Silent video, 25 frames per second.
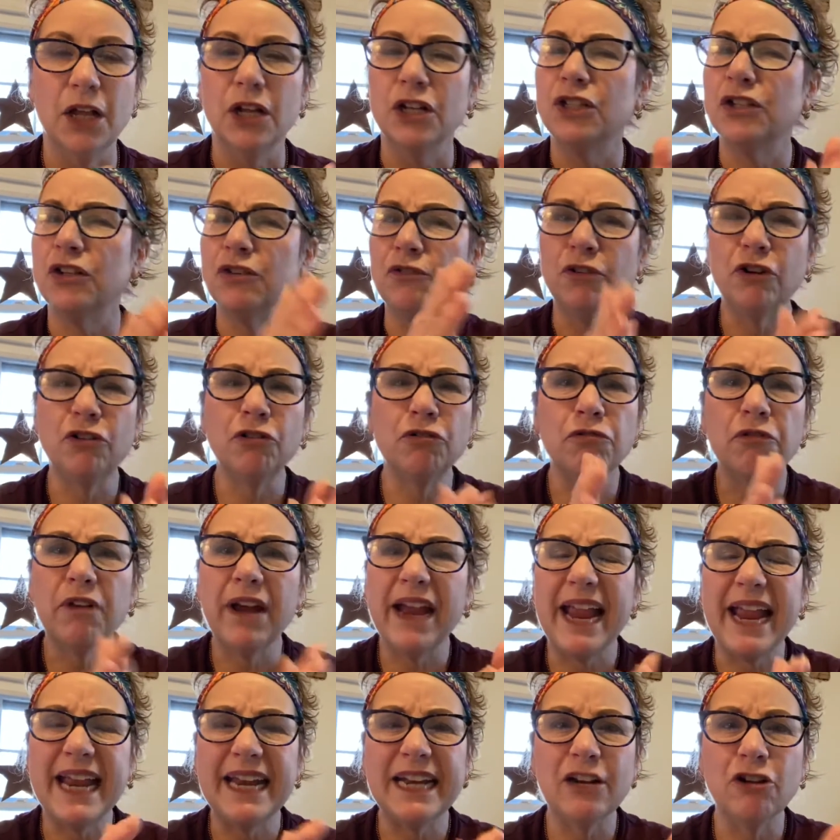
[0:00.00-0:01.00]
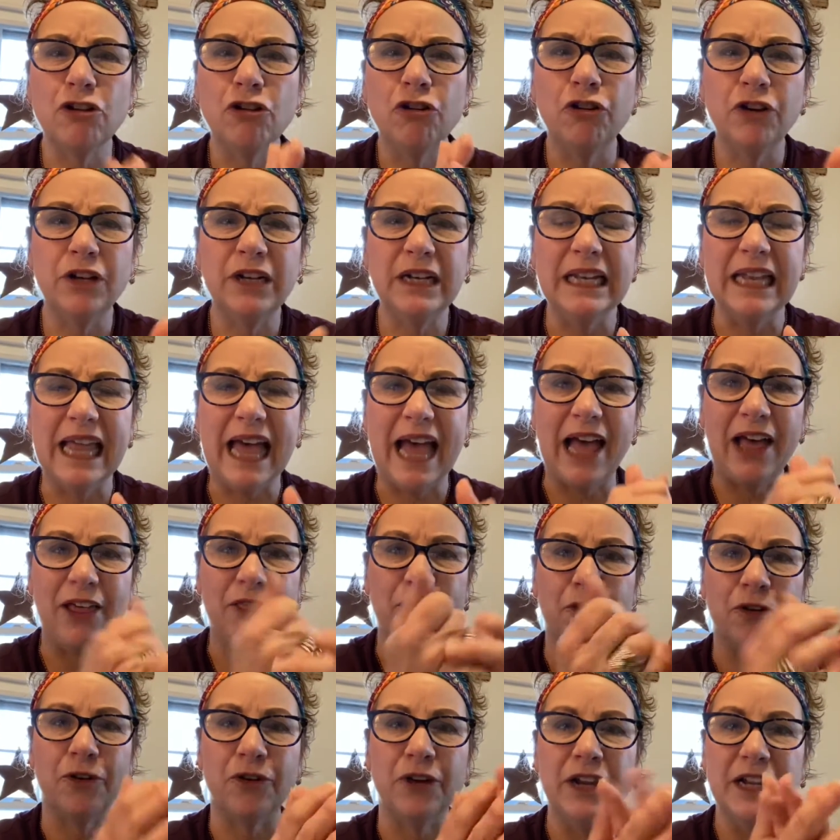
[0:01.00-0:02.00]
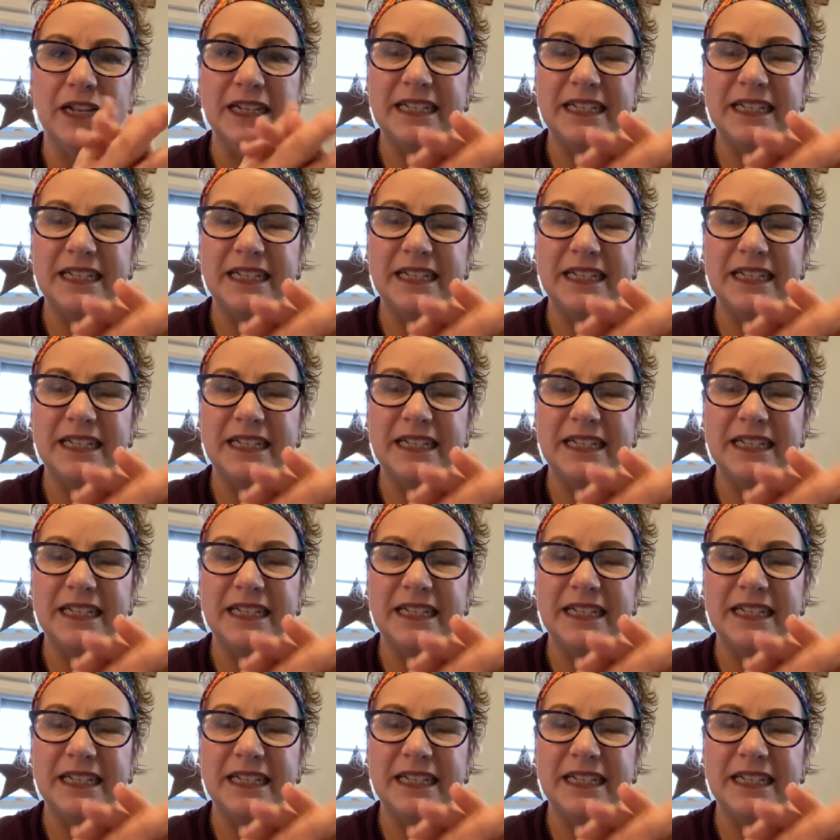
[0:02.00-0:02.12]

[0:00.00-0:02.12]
to create a good lather,